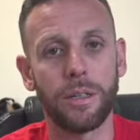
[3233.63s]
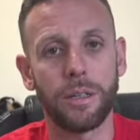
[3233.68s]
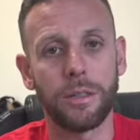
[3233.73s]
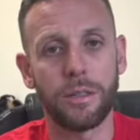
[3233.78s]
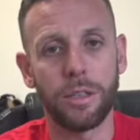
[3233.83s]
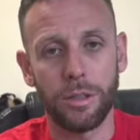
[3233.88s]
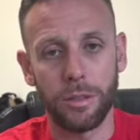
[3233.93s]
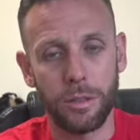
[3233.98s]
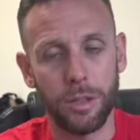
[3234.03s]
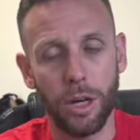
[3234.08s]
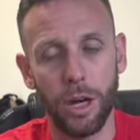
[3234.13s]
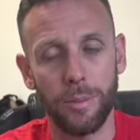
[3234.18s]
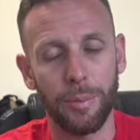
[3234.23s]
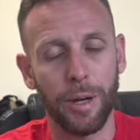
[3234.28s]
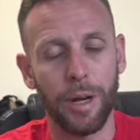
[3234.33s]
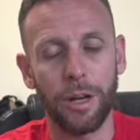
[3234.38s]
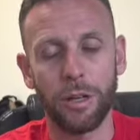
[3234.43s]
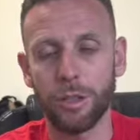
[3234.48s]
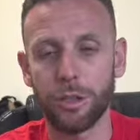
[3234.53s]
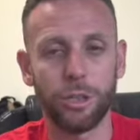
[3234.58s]
to operate
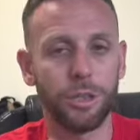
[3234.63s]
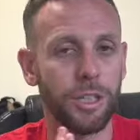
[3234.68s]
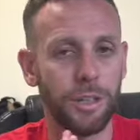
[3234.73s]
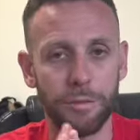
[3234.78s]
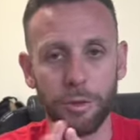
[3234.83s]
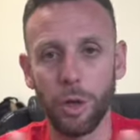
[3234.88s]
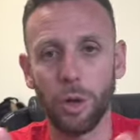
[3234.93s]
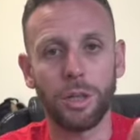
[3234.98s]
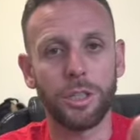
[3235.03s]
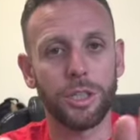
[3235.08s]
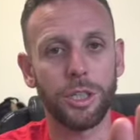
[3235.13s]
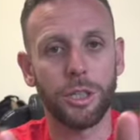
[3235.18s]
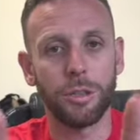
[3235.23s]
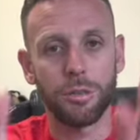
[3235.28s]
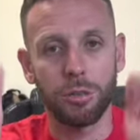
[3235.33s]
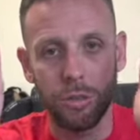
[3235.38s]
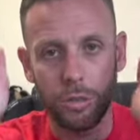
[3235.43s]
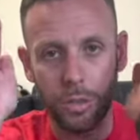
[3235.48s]
uninsured. You have no excuse.